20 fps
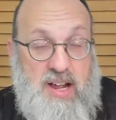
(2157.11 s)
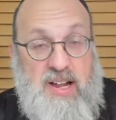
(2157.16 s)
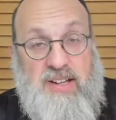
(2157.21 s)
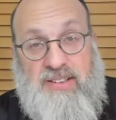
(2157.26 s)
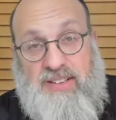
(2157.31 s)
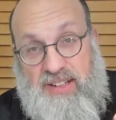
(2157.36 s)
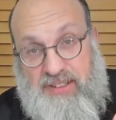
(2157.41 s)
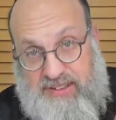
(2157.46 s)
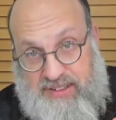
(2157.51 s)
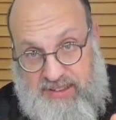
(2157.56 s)

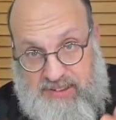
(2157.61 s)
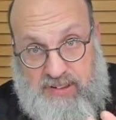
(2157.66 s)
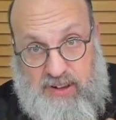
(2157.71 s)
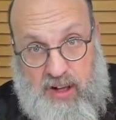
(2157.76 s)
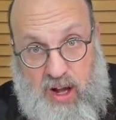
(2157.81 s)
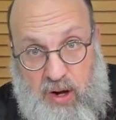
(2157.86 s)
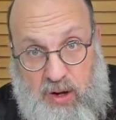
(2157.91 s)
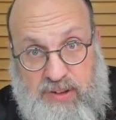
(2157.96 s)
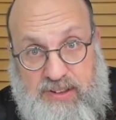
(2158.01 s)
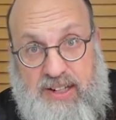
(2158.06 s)
Since it's
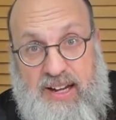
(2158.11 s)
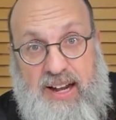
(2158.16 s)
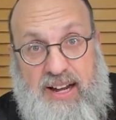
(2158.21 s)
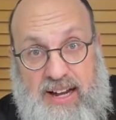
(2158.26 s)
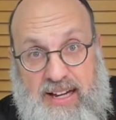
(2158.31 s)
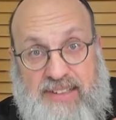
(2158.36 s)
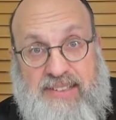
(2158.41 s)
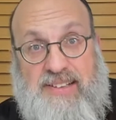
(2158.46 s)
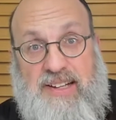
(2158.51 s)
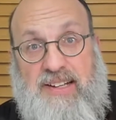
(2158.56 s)
close, it
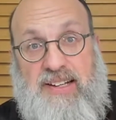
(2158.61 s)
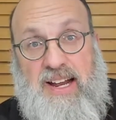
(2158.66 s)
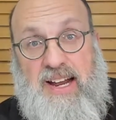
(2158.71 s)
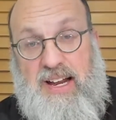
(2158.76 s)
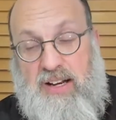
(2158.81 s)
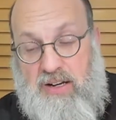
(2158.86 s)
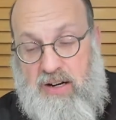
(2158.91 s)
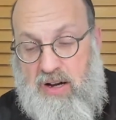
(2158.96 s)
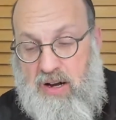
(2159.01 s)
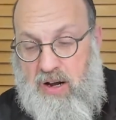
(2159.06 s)
gets the
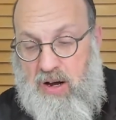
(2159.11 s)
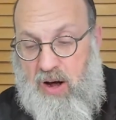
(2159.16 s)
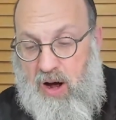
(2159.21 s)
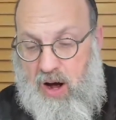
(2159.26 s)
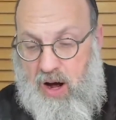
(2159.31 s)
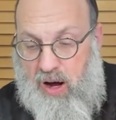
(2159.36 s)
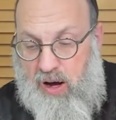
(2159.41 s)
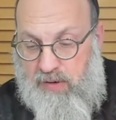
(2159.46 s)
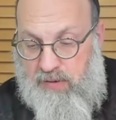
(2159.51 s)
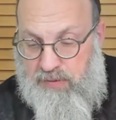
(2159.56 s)
din
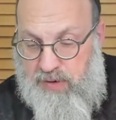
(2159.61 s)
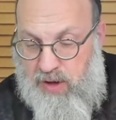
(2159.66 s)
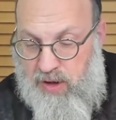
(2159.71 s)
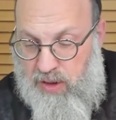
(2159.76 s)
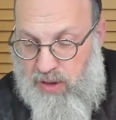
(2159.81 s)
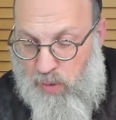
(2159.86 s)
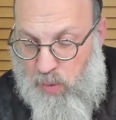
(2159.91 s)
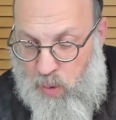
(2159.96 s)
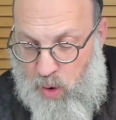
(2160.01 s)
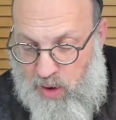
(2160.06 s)
of
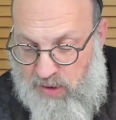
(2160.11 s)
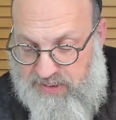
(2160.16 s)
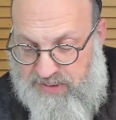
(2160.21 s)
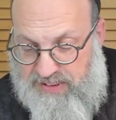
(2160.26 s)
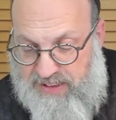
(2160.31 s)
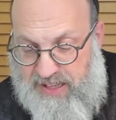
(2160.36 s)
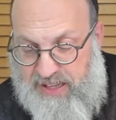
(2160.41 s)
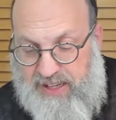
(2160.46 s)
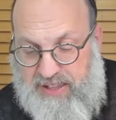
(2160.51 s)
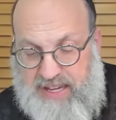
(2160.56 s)
the walled
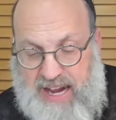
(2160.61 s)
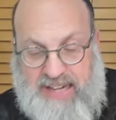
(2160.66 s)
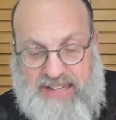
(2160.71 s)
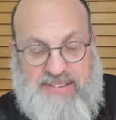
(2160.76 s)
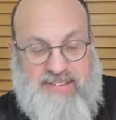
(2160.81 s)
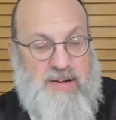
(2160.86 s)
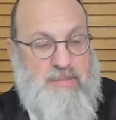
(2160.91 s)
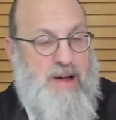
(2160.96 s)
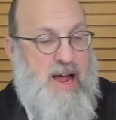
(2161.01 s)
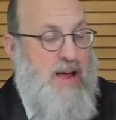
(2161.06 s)
city.
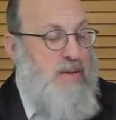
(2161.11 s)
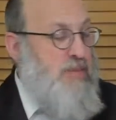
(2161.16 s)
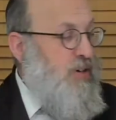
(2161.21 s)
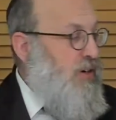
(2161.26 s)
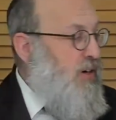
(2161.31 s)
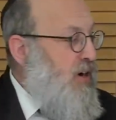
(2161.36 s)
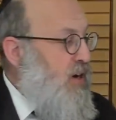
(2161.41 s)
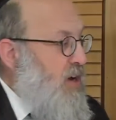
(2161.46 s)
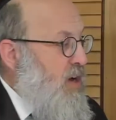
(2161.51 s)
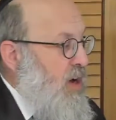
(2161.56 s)
That's the
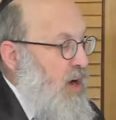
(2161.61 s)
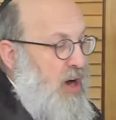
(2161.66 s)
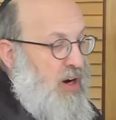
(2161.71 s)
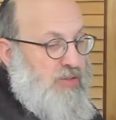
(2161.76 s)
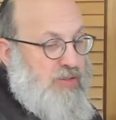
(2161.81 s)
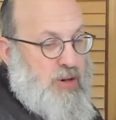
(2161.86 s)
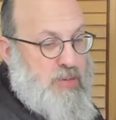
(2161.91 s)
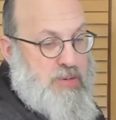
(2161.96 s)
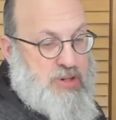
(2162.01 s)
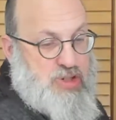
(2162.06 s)
mimer
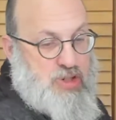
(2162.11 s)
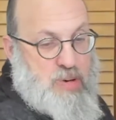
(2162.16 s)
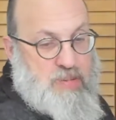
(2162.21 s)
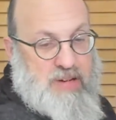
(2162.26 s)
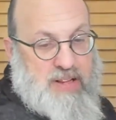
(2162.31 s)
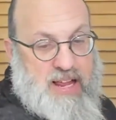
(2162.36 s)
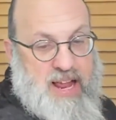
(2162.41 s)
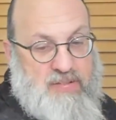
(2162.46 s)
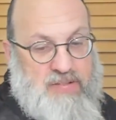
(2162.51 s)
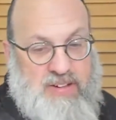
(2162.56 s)
of Rabbi
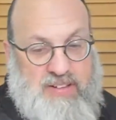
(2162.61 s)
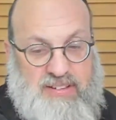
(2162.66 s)
Shimon Levi.